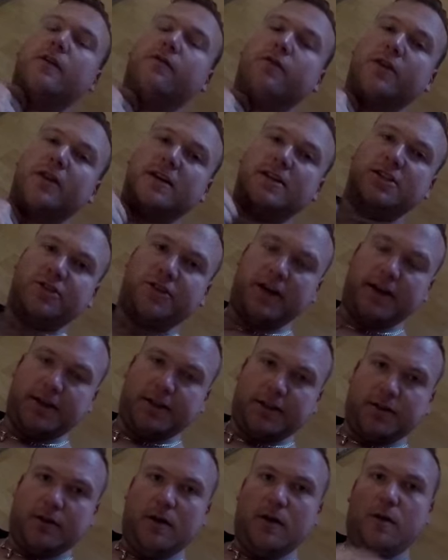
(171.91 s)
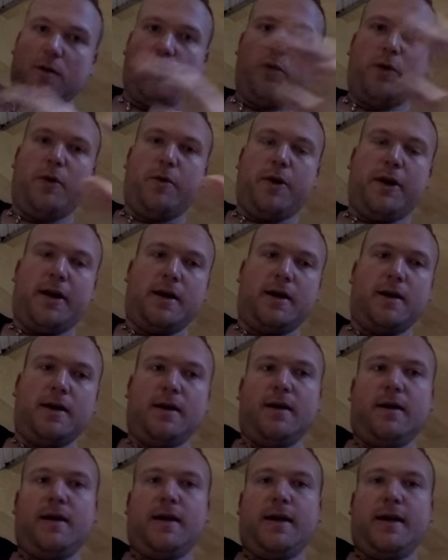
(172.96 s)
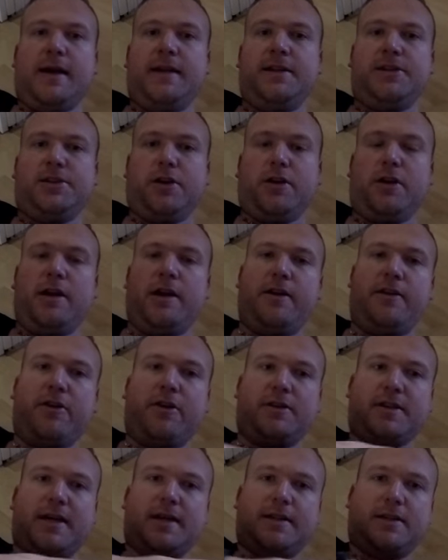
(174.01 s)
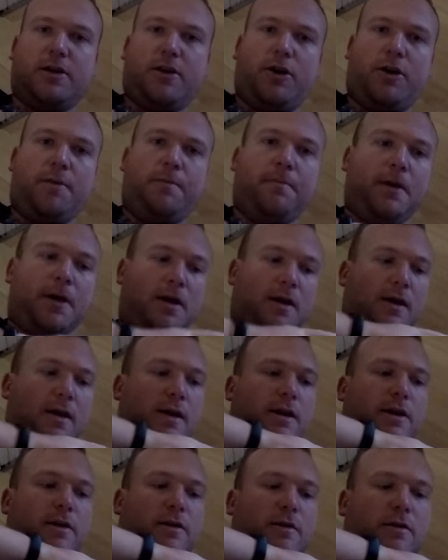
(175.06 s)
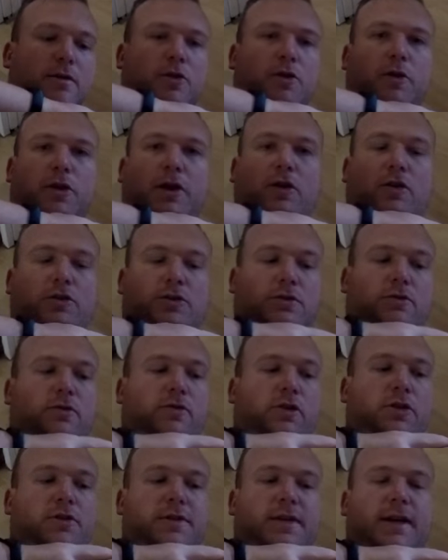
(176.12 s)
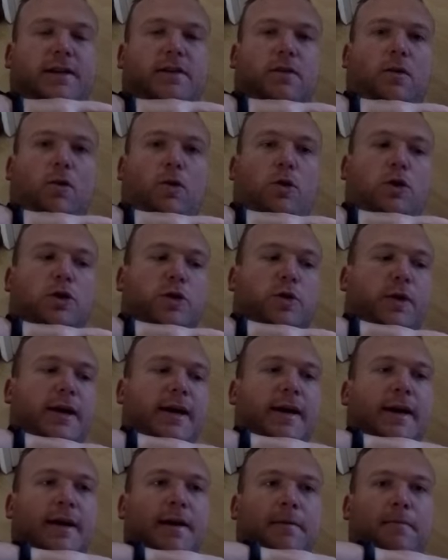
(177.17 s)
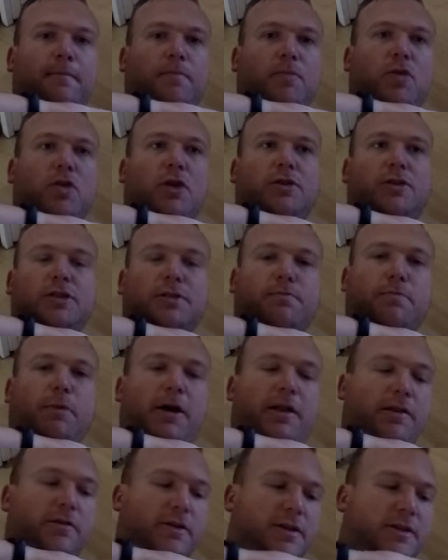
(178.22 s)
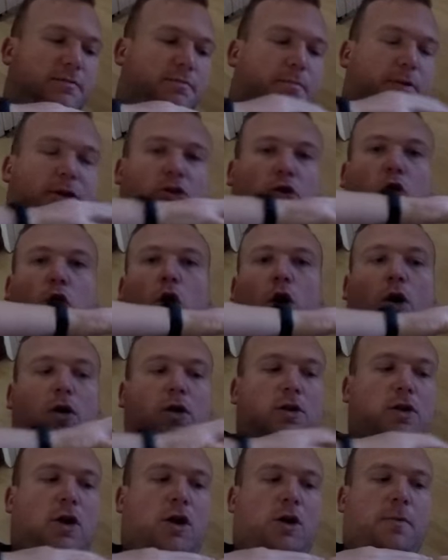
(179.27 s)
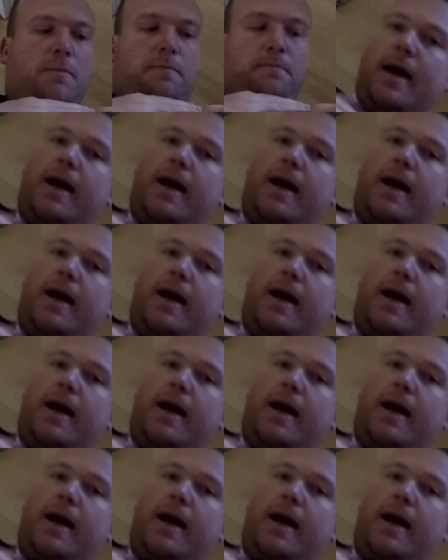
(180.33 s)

For this stretch, we want to internally rotate our arm. You want to rotate all the way in, not just by the wrist, but your whole arm.